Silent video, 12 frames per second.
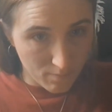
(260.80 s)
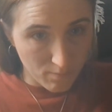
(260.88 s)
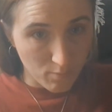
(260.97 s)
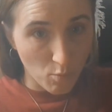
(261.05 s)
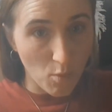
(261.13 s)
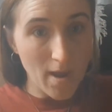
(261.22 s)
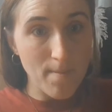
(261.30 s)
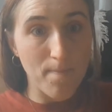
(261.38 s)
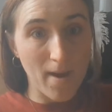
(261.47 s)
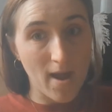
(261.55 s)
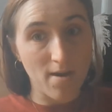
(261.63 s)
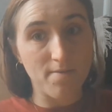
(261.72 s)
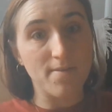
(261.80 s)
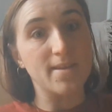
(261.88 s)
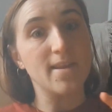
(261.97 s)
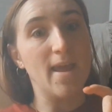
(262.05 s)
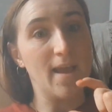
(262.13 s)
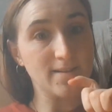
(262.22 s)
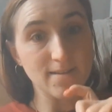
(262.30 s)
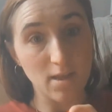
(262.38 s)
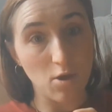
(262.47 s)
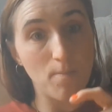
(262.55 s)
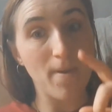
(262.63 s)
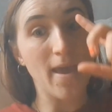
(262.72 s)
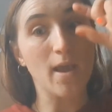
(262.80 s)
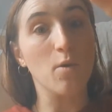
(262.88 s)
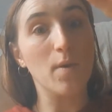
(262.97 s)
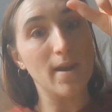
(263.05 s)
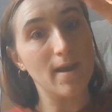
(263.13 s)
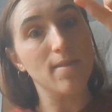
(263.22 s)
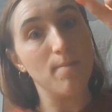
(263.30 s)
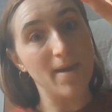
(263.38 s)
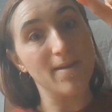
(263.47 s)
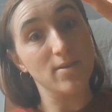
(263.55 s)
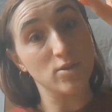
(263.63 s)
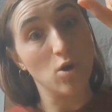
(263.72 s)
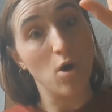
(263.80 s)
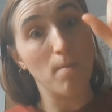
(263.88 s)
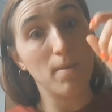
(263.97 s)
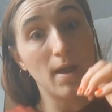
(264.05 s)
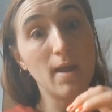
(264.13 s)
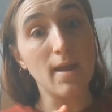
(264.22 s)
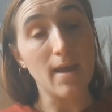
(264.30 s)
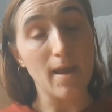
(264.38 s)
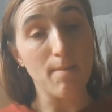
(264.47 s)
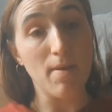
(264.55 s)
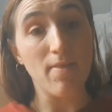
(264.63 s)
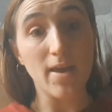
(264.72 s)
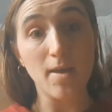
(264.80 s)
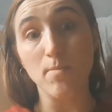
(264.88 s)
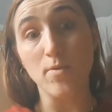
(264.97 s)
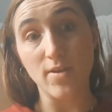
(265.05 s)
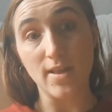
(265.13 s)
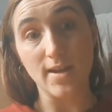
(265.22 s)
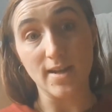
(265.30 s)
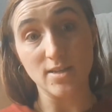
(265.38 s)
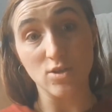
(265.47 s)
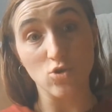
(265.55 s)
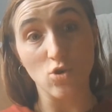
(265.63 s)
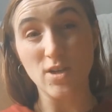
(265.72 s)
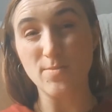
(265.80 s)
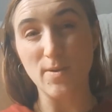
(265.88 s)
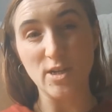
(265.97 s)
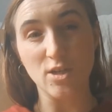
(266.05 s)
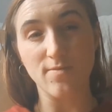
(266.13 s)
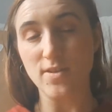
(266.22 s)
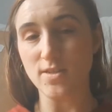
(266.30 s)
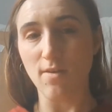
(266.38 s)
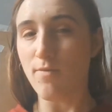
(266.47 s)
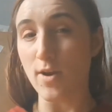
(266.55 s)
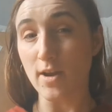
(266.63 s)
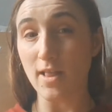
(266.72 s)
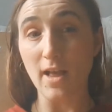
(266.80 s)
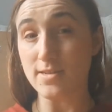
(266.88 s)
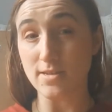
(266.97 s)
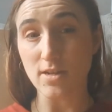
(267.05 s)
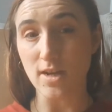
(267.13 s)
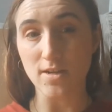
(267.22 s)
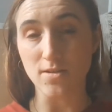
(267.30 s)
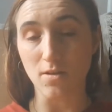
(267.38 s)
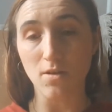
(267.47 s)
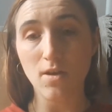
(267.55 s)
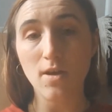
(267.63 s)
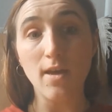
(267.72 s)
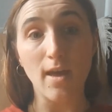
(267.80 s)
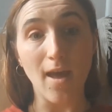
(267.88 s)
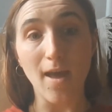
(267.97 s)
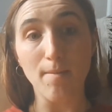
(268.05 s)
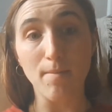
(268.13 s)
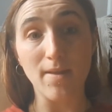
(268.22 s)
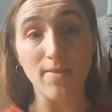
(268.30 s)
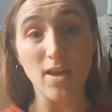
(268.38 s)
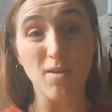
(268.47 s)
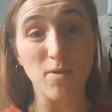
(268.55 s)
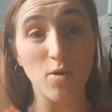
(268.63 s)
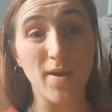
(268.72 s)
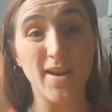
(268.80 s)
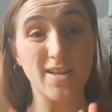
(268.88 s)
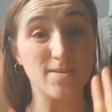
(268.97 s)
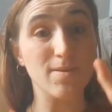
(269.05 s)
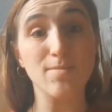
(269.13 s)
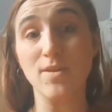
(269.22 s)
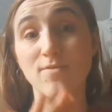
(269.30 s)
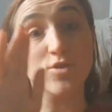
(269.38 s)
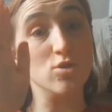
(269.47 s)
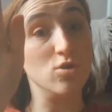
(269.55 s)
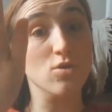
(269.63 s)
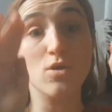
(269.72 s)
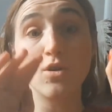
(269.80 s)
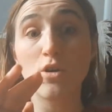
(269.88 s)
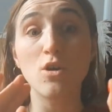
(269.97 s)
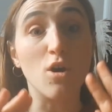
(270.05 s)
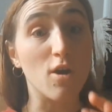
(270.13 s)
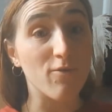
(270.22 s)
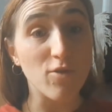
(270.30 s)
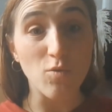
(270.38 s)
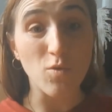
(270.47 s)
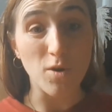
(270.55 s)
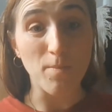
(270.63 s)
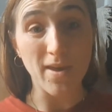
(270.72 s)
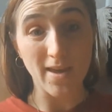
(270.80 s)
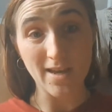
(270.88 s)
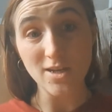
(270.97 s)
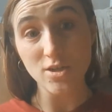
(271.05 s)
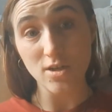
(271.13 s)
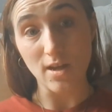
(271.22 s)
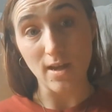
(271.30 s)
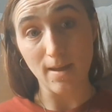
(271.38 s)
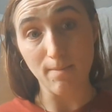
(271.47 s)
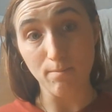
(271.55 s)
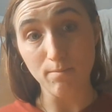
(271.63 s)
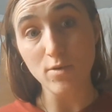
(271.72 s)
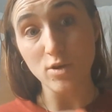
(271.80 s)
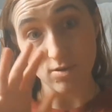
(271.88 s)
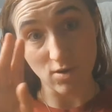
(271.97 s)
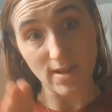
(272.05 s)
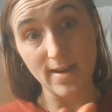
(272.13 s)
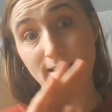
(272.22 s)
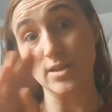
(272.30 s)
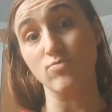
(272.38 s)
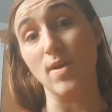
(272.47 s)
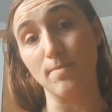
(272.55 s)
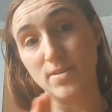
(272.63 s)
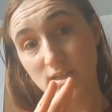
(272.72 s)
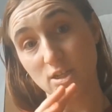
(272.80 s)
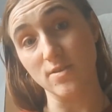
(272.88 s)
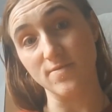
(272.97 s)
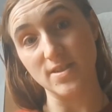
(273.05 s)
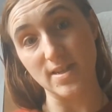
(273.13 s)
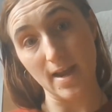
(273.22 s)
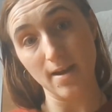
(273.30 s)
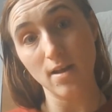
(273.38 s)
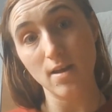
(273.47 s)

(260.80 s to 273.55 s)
white band for the text, little penguin and the bit at the top. And they can be really nice to draw, especially if it's a very classic title. And they can be quite nice maybe if you do a few on a page, because you've got that nice repetition of design.